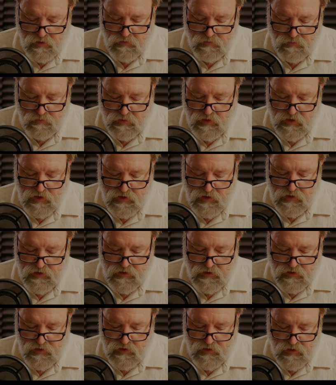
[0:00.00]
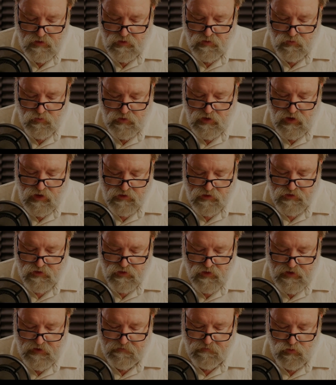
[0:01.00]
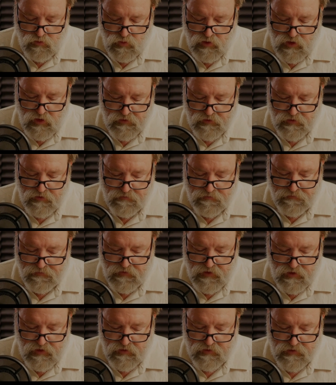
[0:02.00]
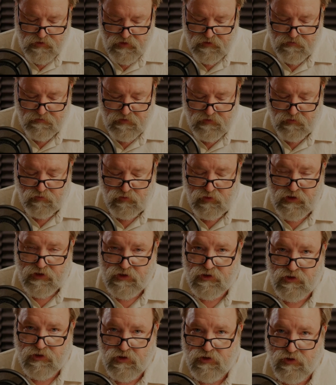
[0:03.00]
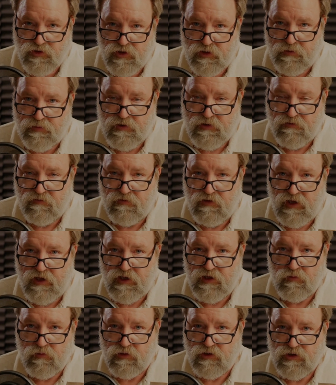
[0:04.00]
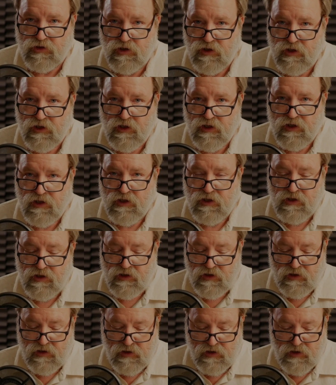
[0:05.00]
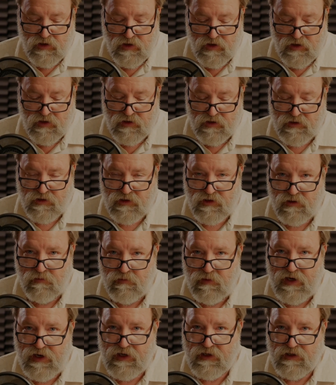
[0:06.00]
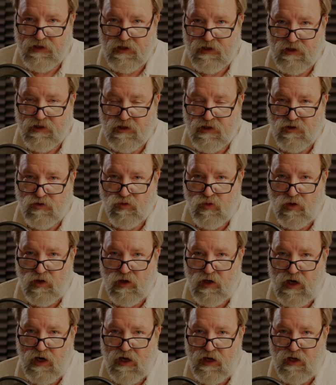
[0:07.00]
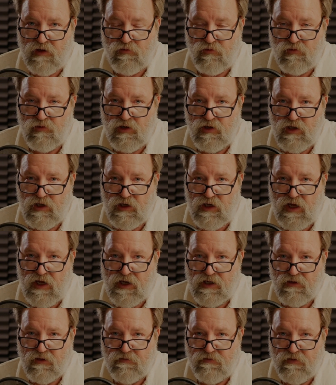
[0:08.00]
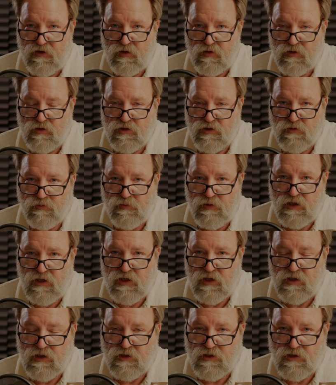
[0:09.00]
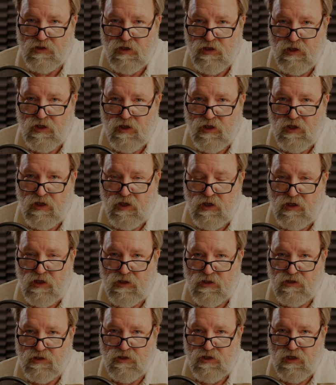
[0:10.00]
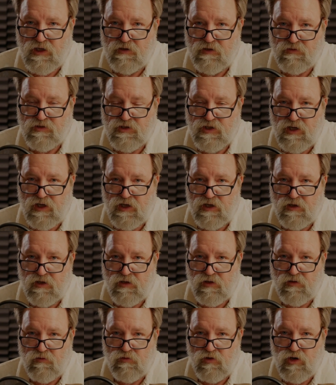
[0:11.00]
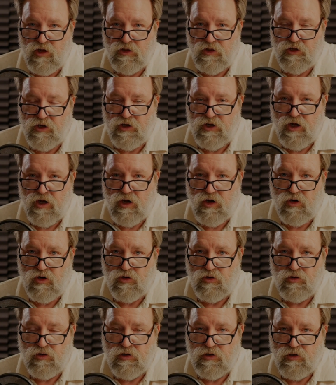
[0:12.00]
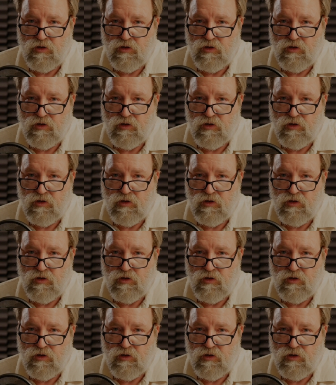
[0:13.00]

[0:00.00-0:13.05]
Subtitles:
but we also have a wealth of figurative and rich descriptive language. Semantics is where I really like to focus, because instead of saying run the dog,